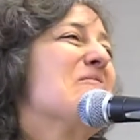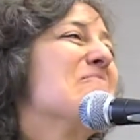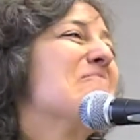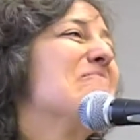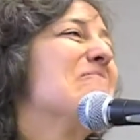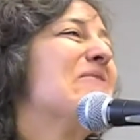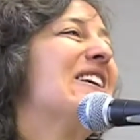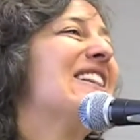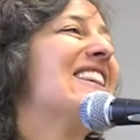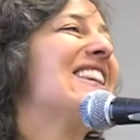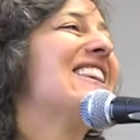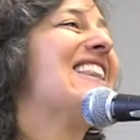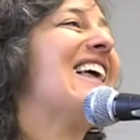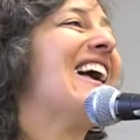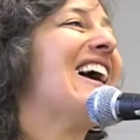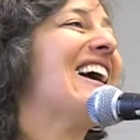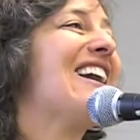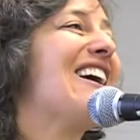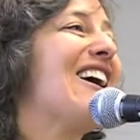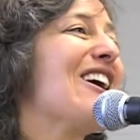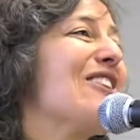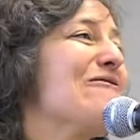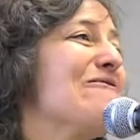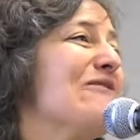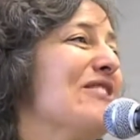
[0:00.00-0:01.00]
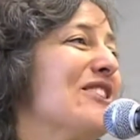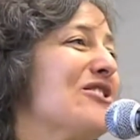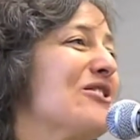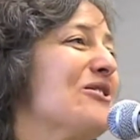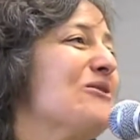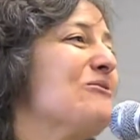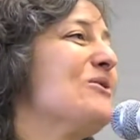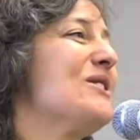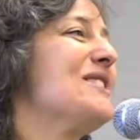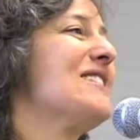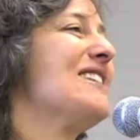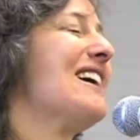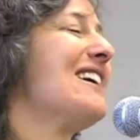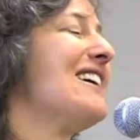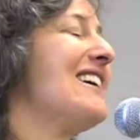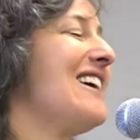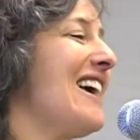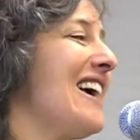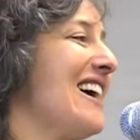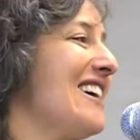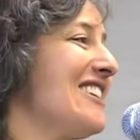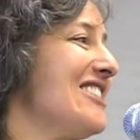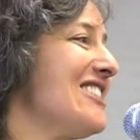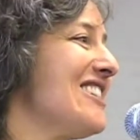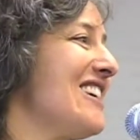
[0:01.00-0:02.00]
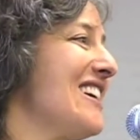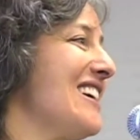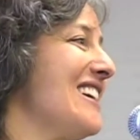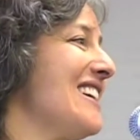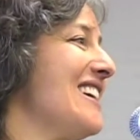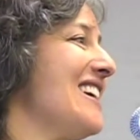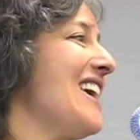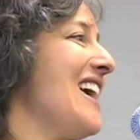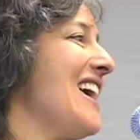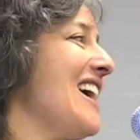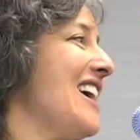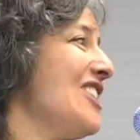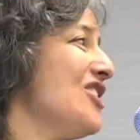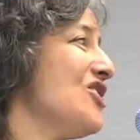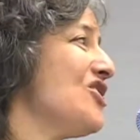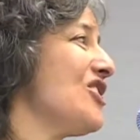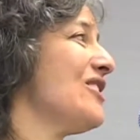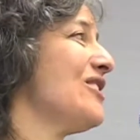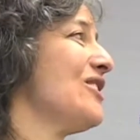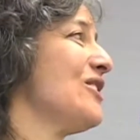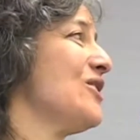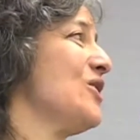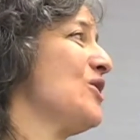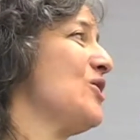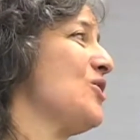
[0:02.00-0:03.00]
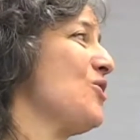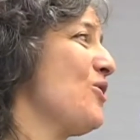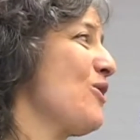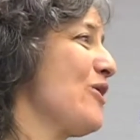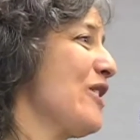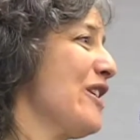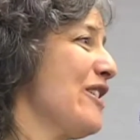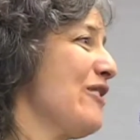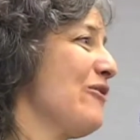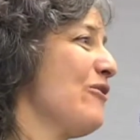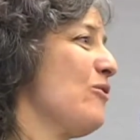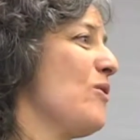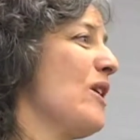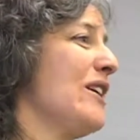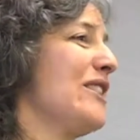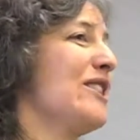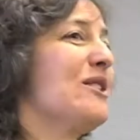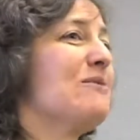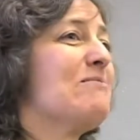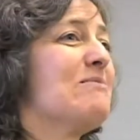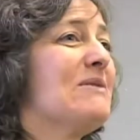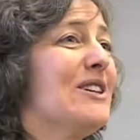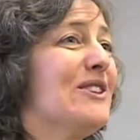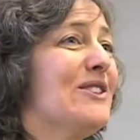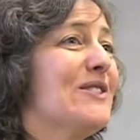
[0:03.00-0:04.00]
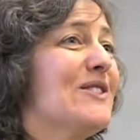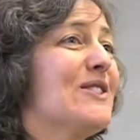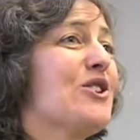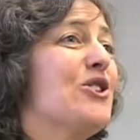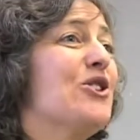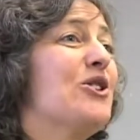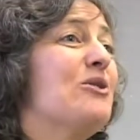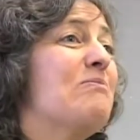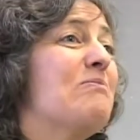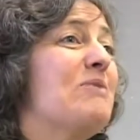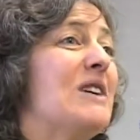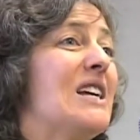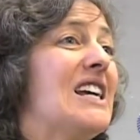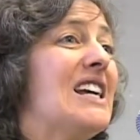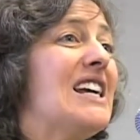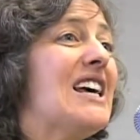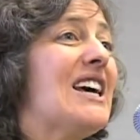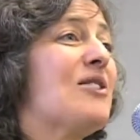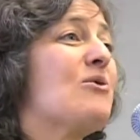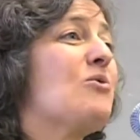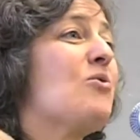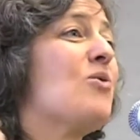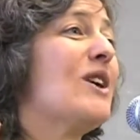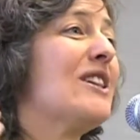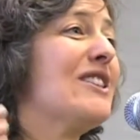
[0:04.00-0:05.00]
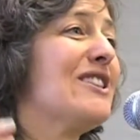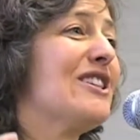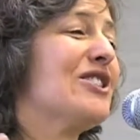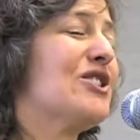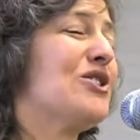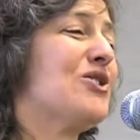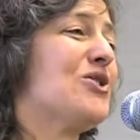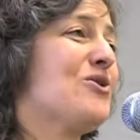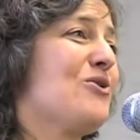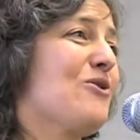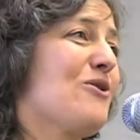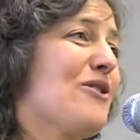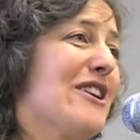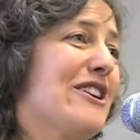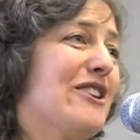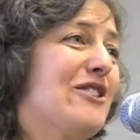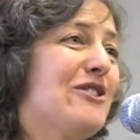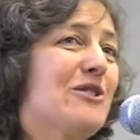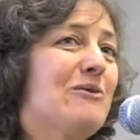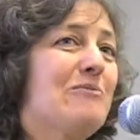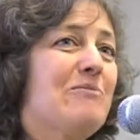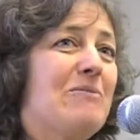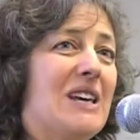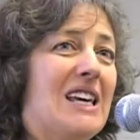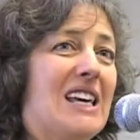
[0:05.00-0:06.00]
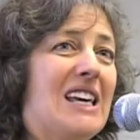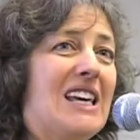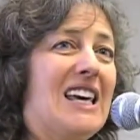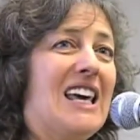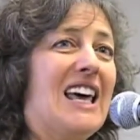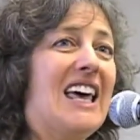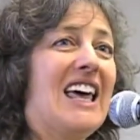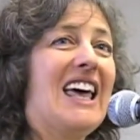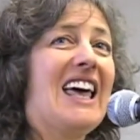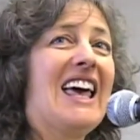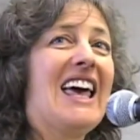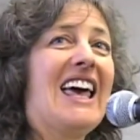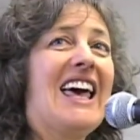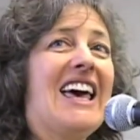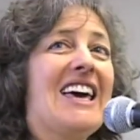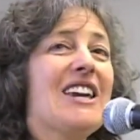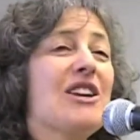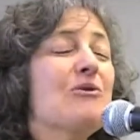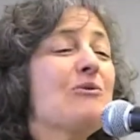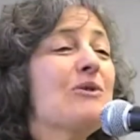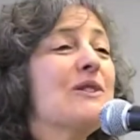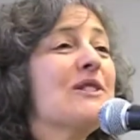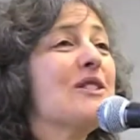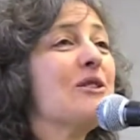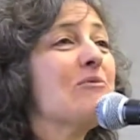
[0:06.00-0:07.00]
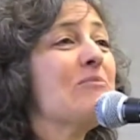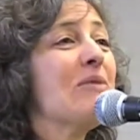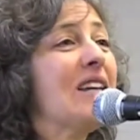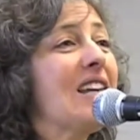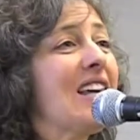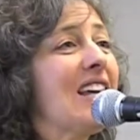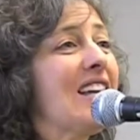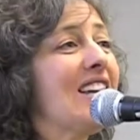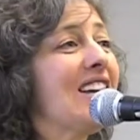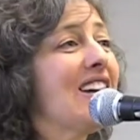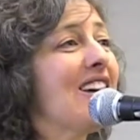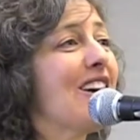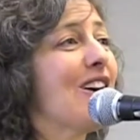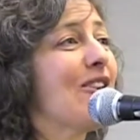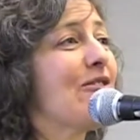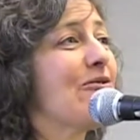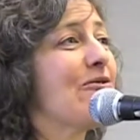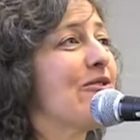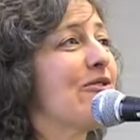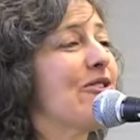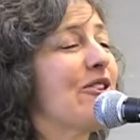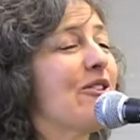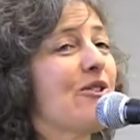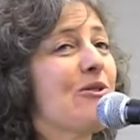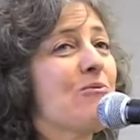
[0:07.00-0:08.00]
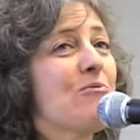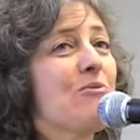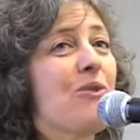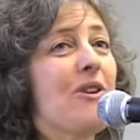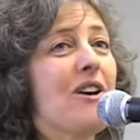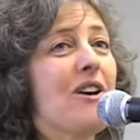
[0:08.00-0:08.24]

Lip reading: But then our vision was again to engage in the story of what the mills could be and what this story could be. And it was the beginning of the